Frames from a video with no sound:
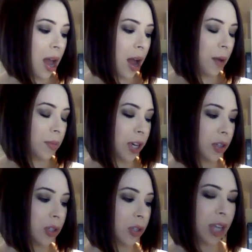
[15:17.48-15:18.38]
Um,
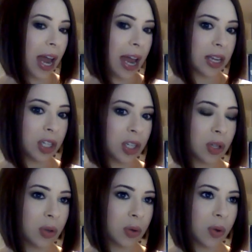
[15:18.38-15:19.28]
Doctor Seuss had
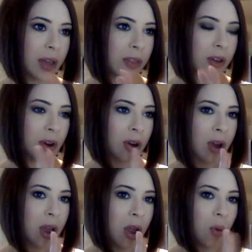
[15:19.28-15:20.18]
two other
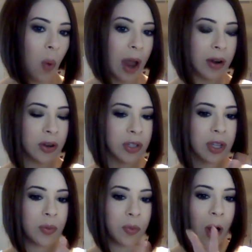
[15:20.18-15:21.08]
writers
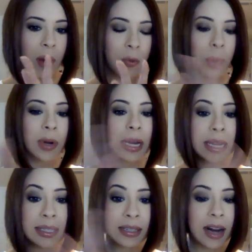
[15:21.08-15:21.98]
that wrote in
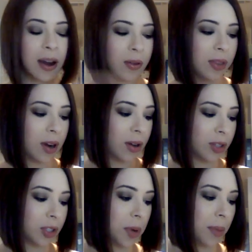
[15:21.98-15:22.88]
his style that
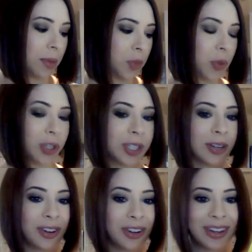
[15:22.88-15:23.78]
also published books
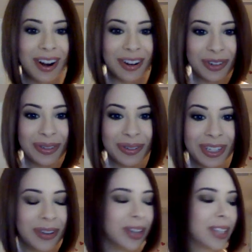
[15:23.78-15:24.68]
that are in the Doctor Seuss
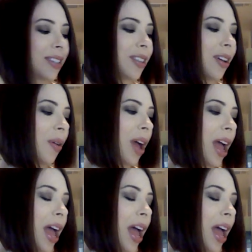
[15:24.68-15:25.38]
series. So,